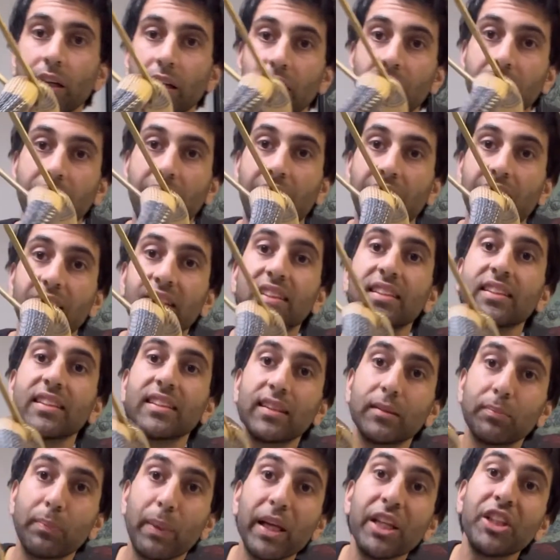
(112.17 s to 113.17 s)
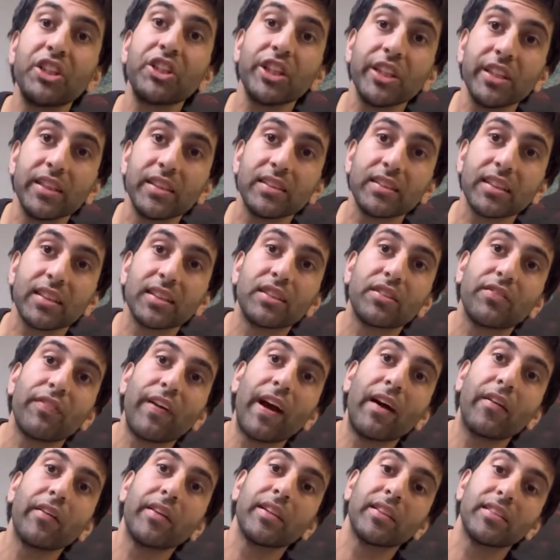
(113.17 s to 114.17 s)
Now this species is
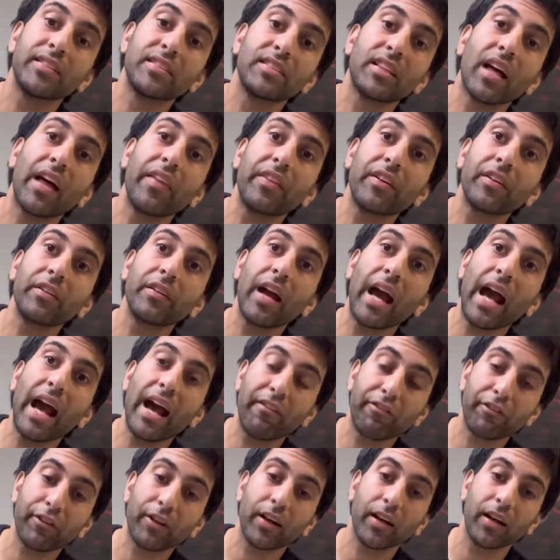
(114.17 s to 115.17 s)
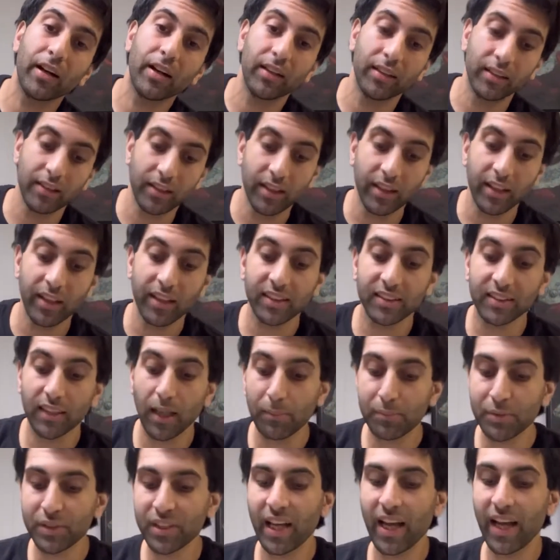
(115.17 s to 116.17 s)
found in southern Africa,
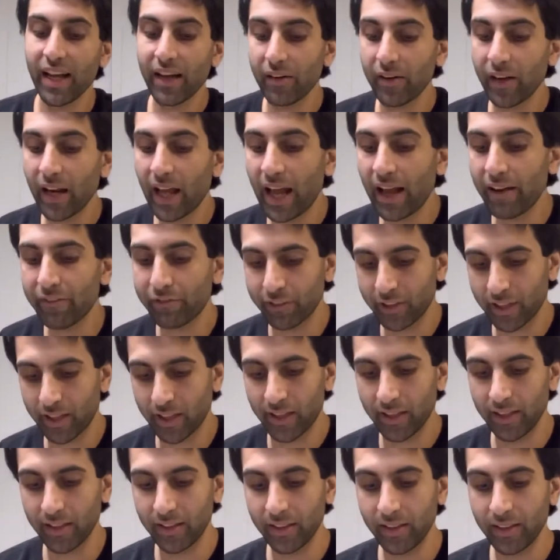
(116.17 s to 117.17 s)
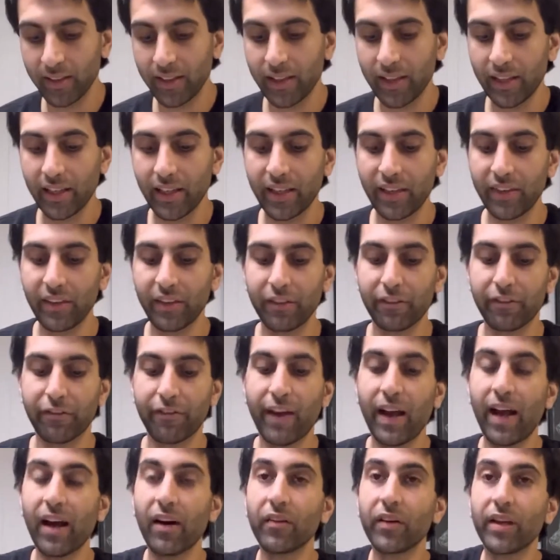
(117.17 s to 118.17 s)
sub-Saharan Africa, and they're
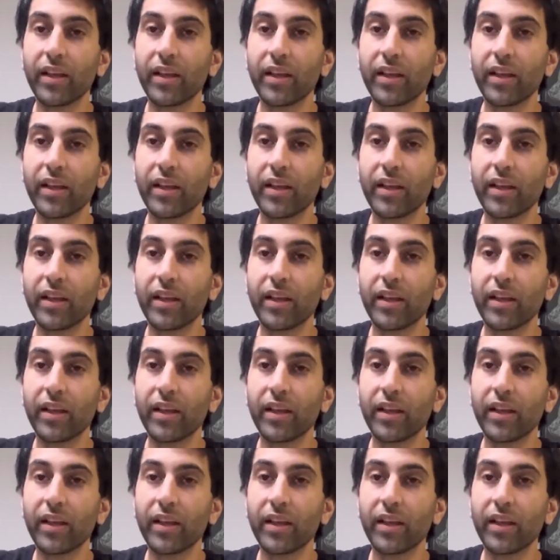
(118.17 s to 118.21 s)
found